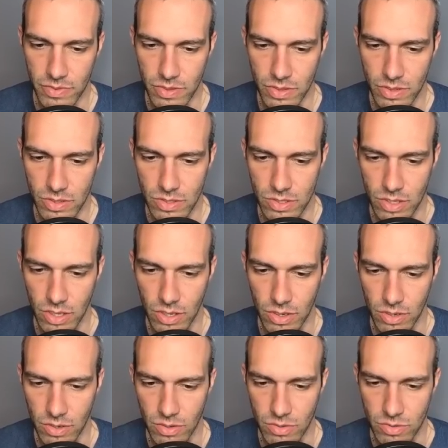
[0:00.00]

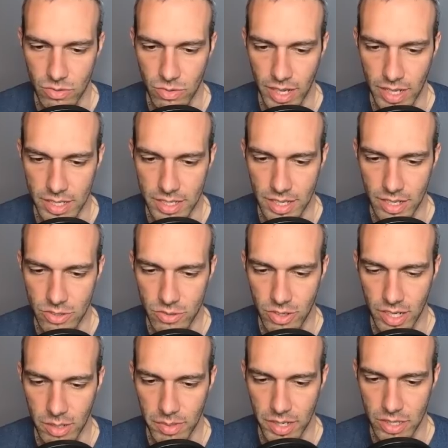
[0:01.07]
So Dragon Tail,
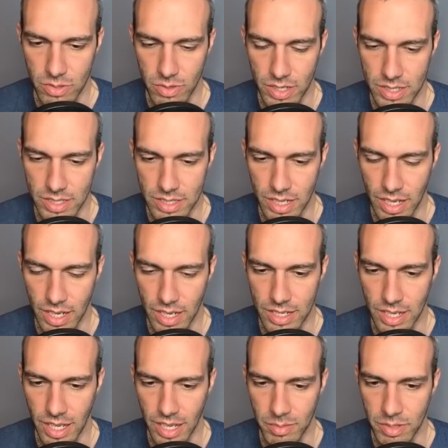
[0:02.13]
Dragon Breath doing a ton of
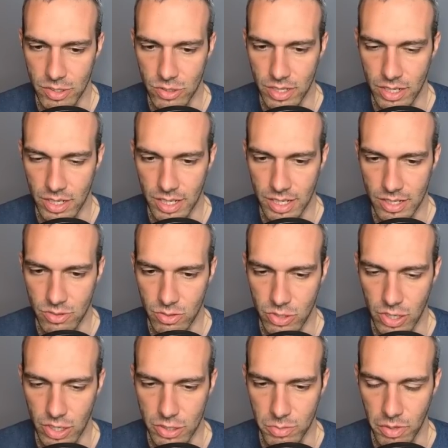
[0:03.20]
damage. They're going to get to a
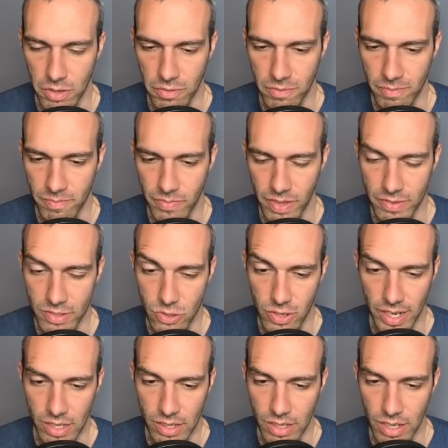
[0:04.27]
charge move. If it's
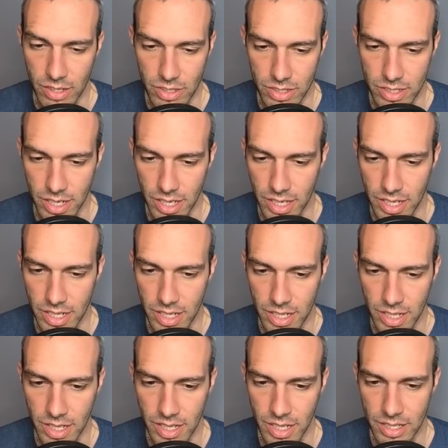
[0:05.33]
Dragon Claw, you're done.
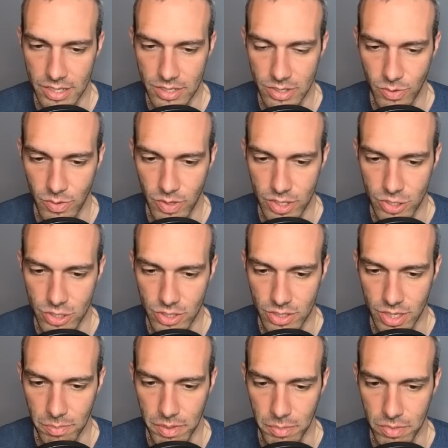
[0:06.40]
So going to shield
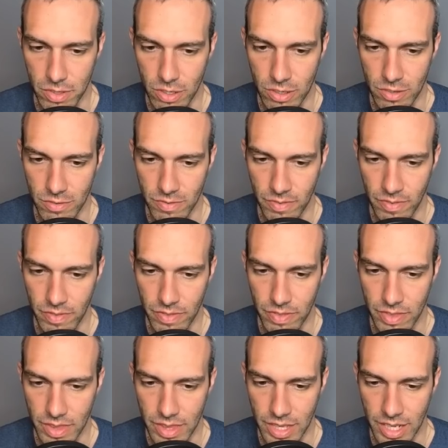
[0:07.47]
up the move.
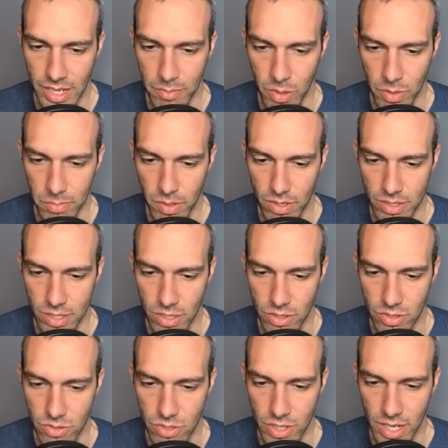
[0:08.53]
They got more bulk than you,
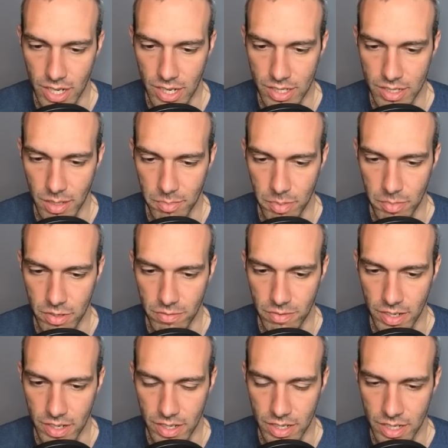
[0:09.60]
so you get to dump a move
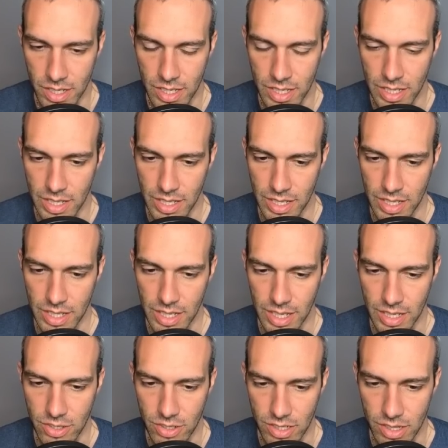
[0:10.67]
here, and
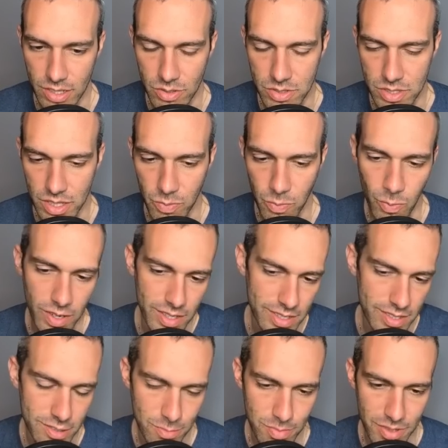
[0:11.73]
you're going to lose in the
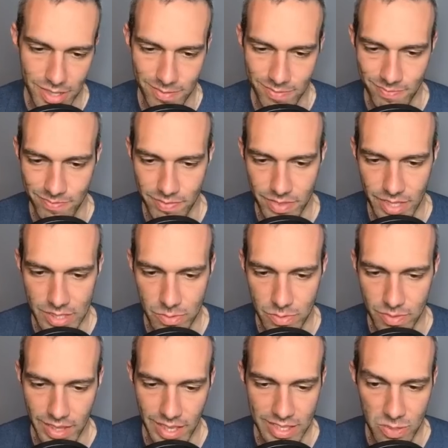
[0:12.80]
ones. But
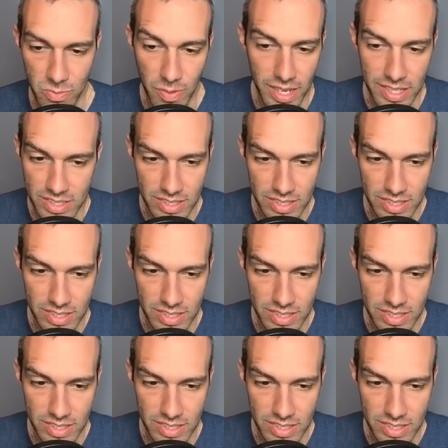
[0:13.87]
that's why